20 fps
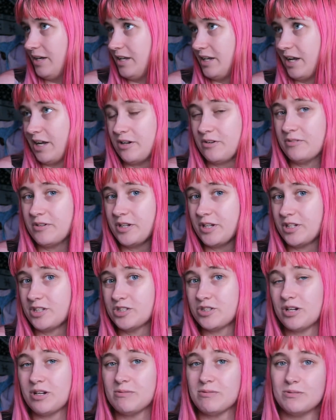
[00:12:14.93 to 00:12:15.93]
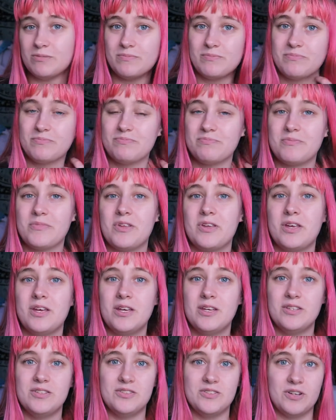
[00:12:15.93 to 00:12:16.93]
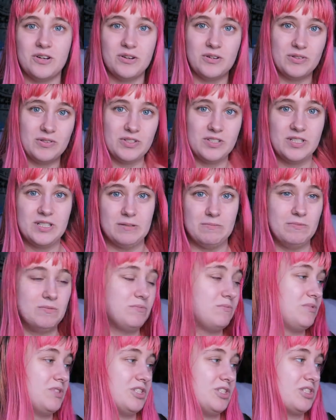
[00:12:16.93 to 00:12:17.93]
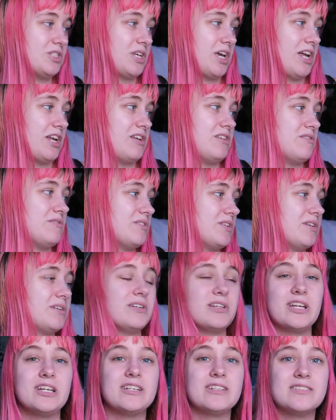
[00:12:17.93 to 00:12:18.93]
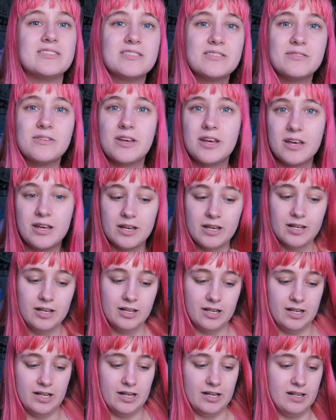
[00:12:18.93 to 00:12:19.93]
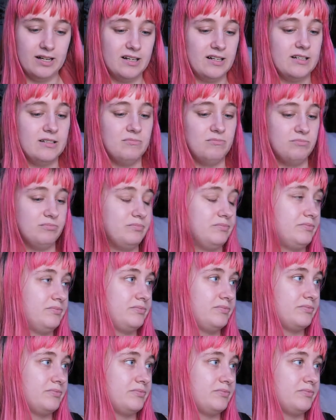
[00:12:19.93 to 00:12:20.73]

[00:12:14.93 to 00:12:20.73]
and I don't want to get in trouble. So you just gotta do certain things. Trying